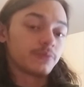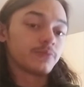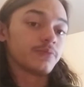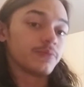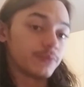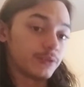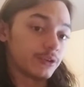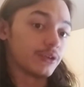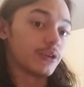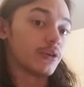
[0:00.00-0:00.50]

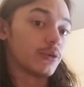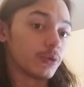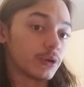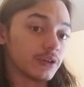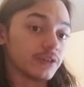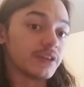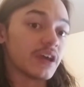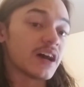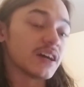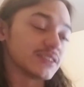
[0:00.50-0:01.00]
her
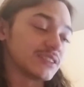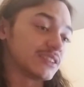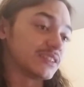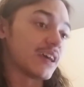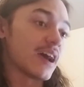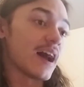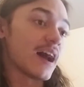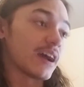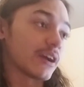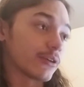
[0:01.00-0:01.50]
dash
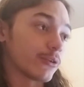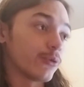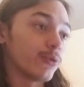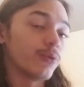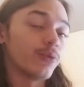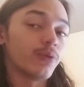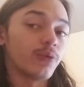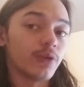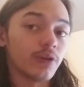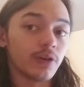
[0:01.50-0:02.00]
attack,
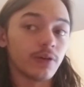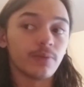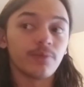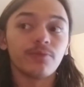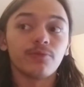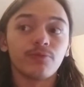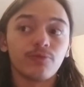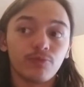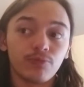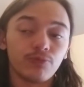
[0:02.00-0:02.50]
or
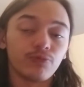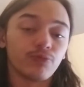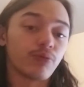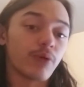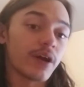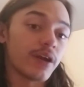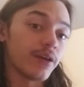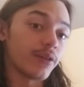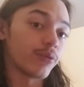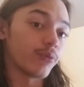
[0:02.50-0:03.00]

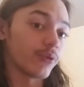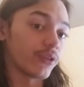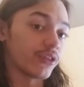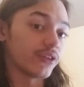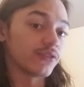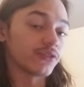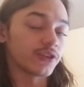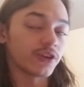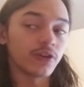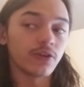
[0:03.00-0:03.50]
Wraith with
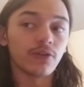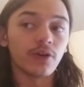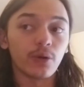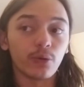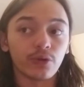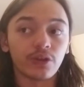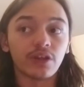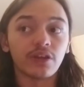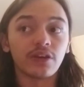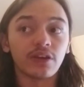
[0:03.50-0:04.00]
his
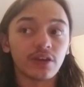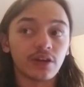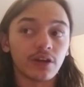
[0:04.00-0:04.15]
cloaking and